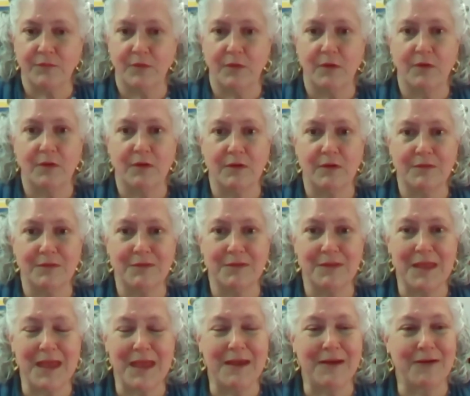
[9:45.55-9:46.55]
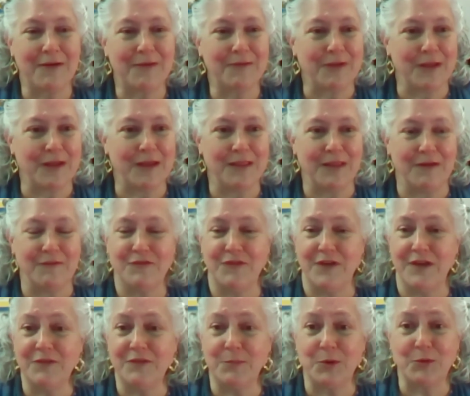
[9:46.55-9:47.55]

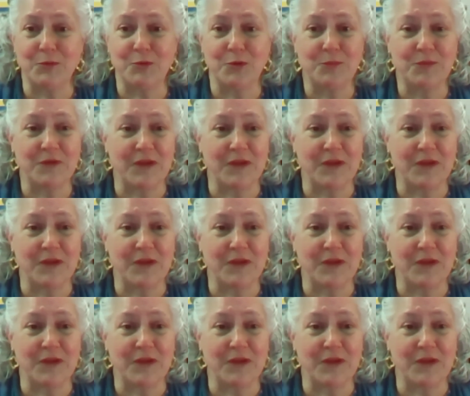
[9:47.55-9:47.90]
Facebook groups.